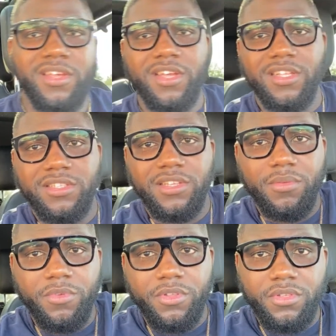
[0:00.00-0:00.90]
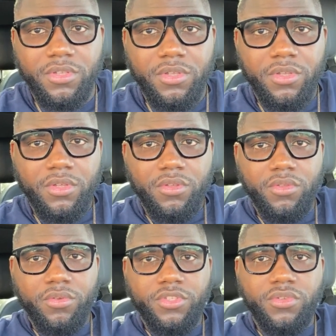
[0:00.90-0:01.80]
hot in that place.
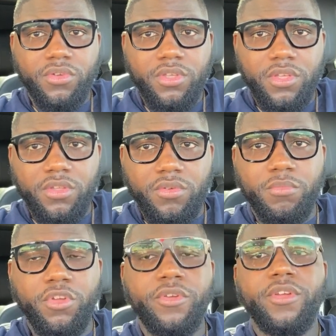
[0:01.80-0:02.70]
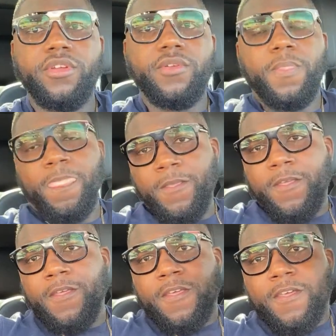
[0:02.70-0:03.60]
No, it's okay, you blurry.
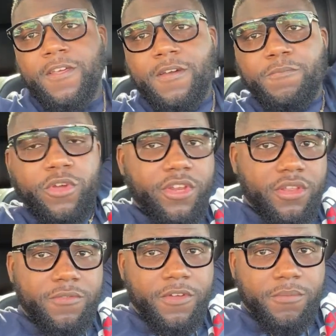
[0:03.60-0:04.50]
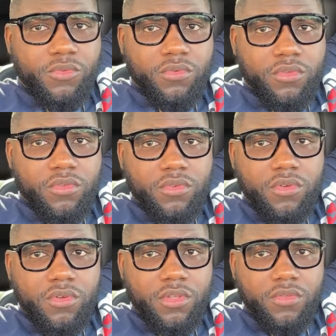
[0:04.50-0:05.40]
I'm warning if I'm too
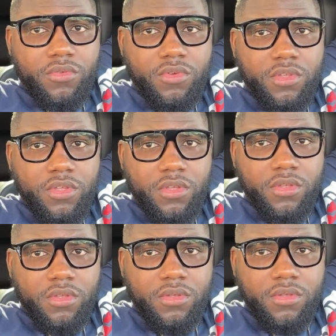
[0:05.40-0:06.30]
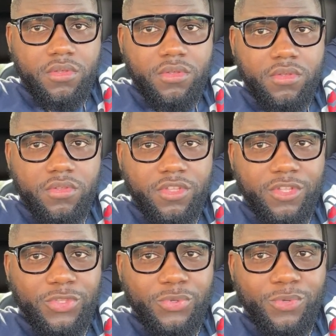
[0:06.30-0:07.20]
no, it's okay. You're
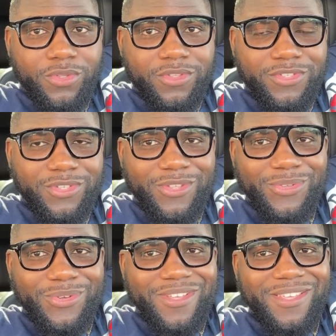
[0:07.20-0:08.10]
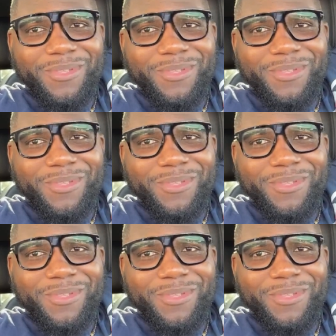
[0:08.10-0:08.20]
tooth, so it's okay. My